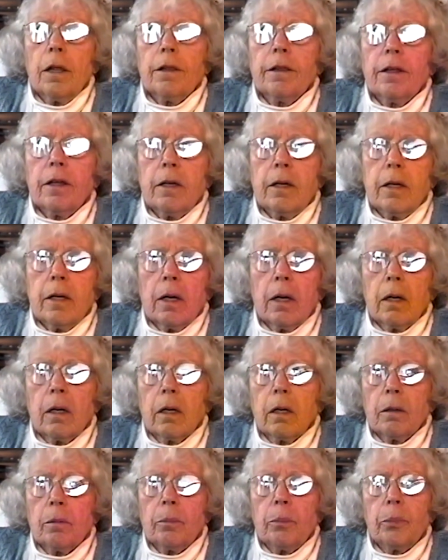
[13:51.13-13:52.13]
the
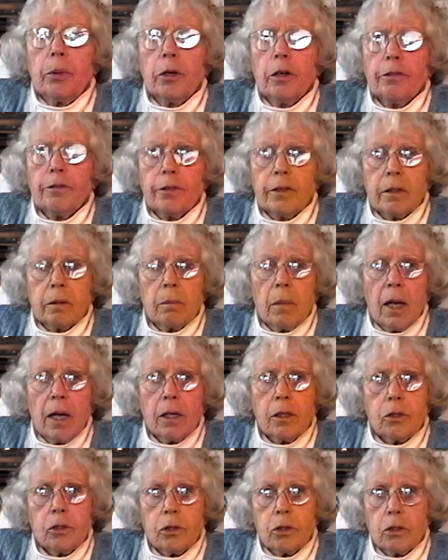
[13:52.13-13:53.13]
perfect
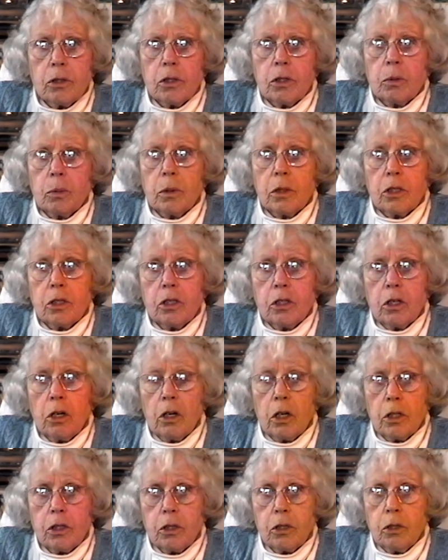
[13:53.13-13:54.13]
masters would
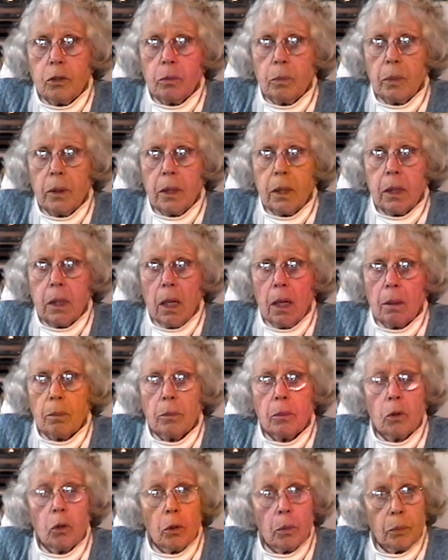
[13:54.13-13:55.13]
start to
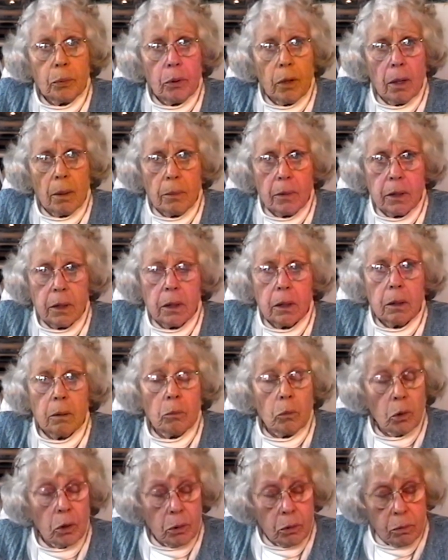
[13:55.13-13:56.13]
become more
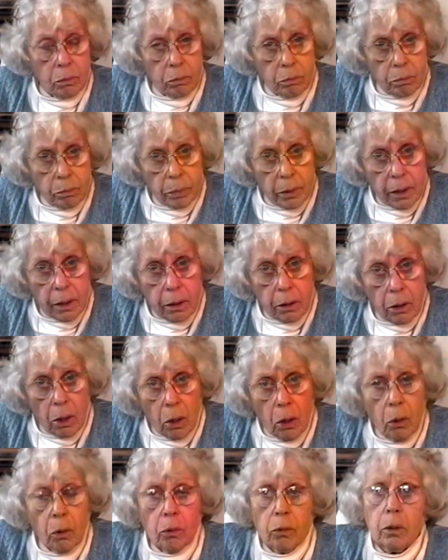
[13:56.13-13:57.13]
prominent, would be
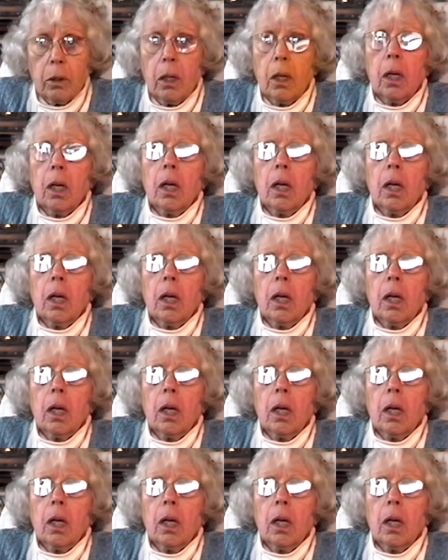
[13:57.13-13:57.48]
known.